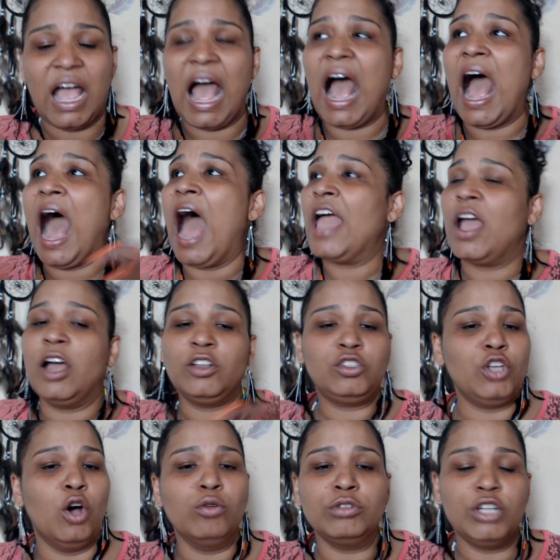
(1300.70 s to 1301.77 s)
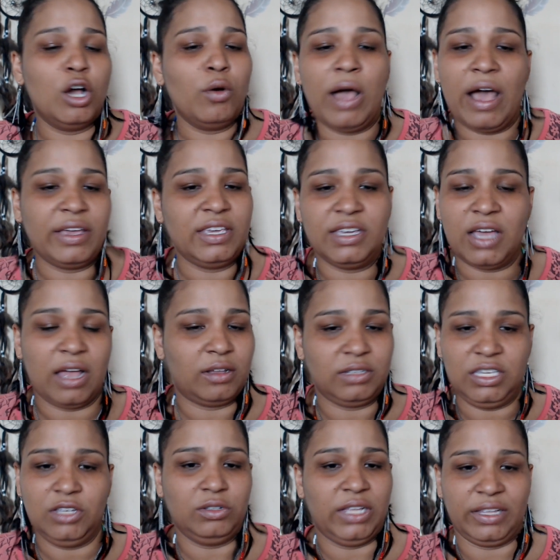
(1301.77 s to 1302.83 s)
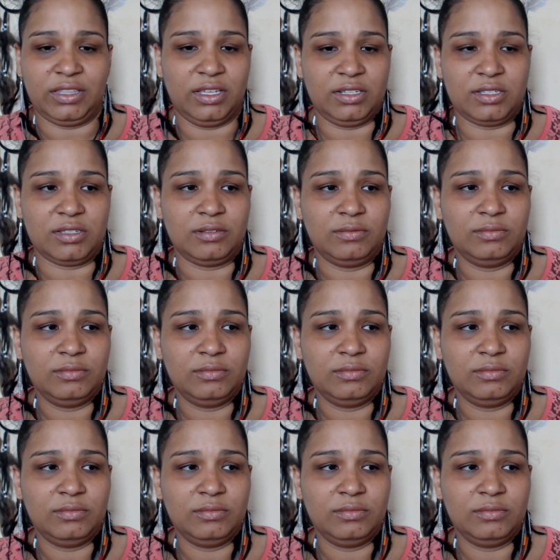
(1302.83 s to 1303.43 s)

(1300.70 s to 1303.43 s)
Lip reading: I don't know how he got healed like this.